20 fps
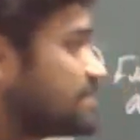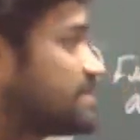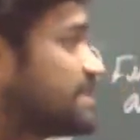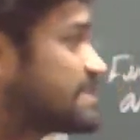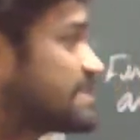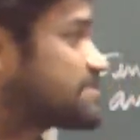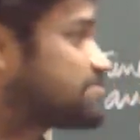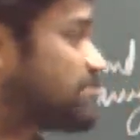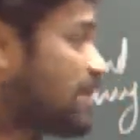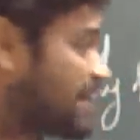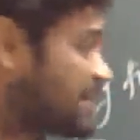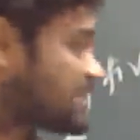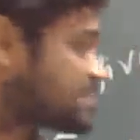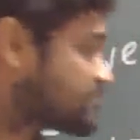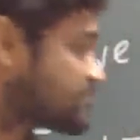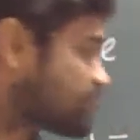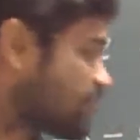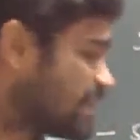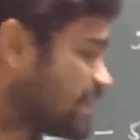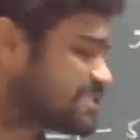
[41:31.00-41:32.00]
This minus
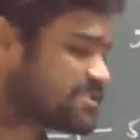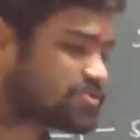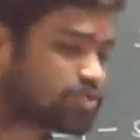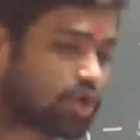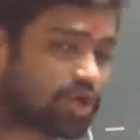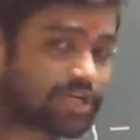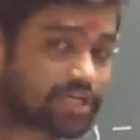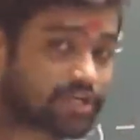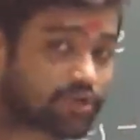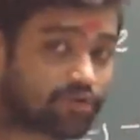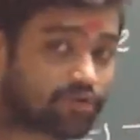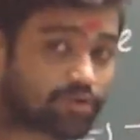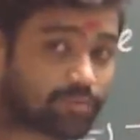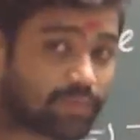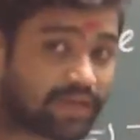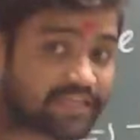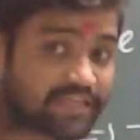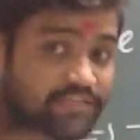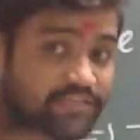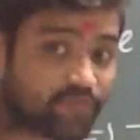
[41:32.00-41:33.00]
5 is not equal to
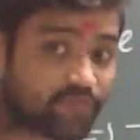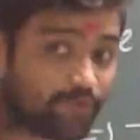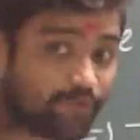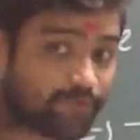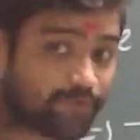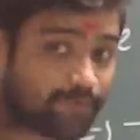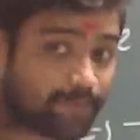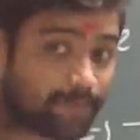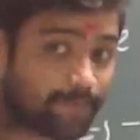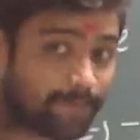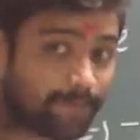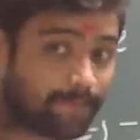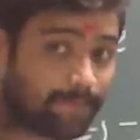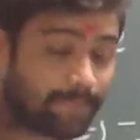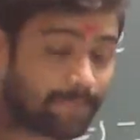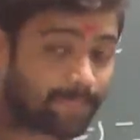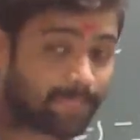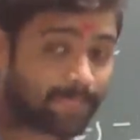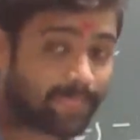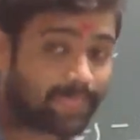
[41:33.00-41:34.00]
minus 4.
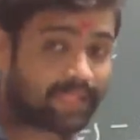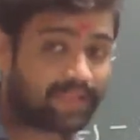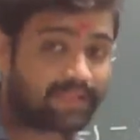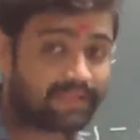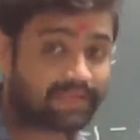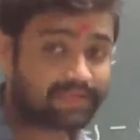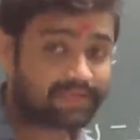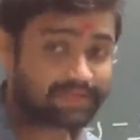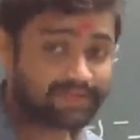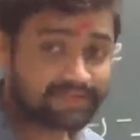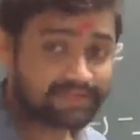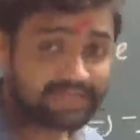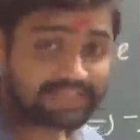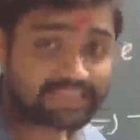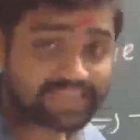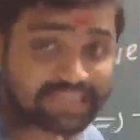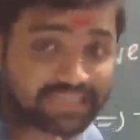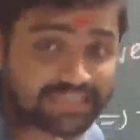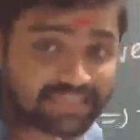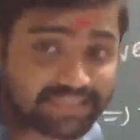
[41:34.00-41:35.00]
Is
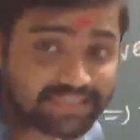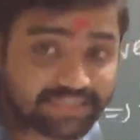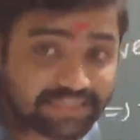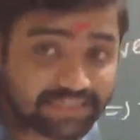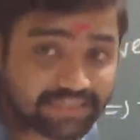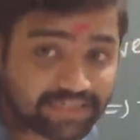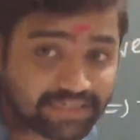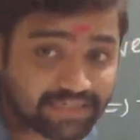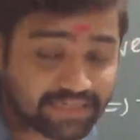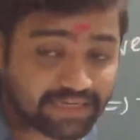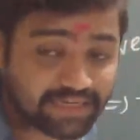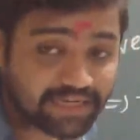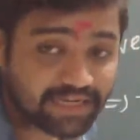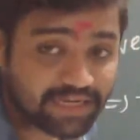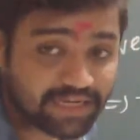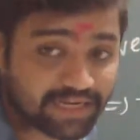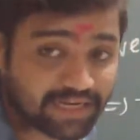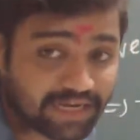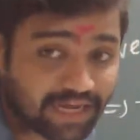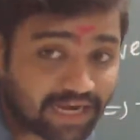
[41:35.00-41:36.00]
it?
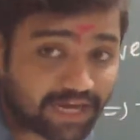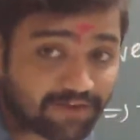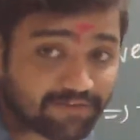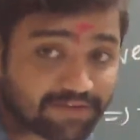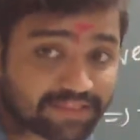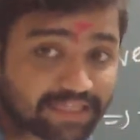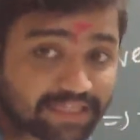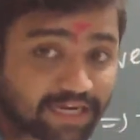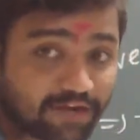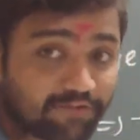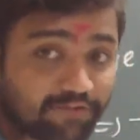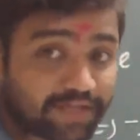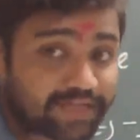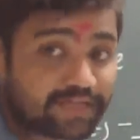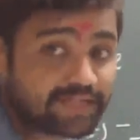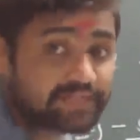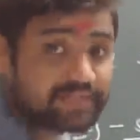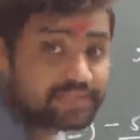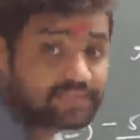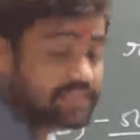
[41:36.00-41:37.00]
Kalavati Navani.
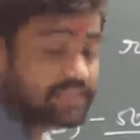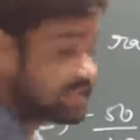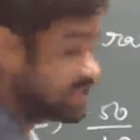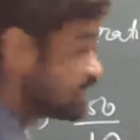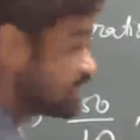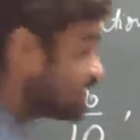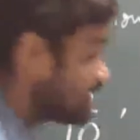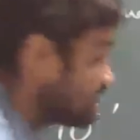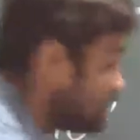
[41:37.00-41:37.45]
See here,